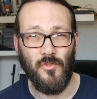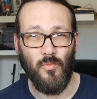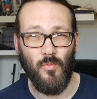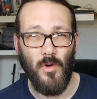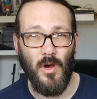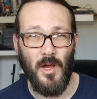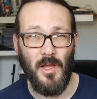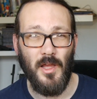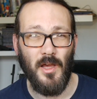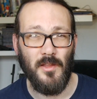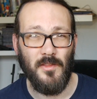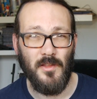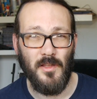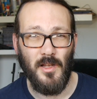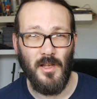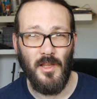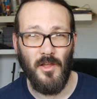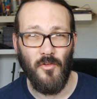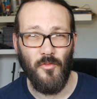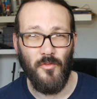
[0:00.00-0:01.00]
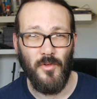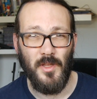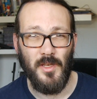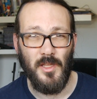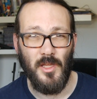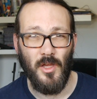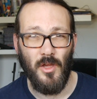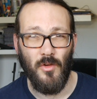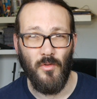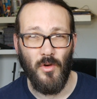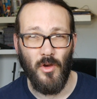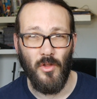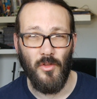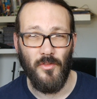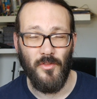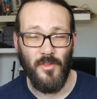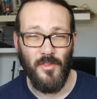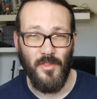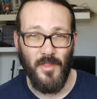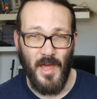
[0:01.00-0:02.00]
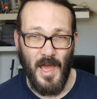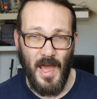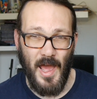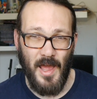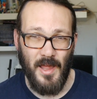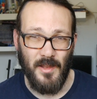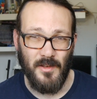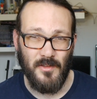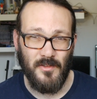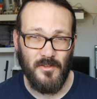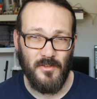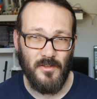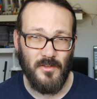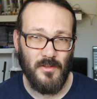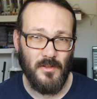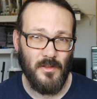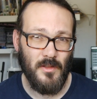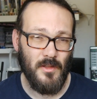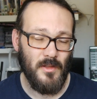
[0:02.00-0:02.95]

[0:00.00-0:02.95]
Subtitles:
White. I did a little video on that.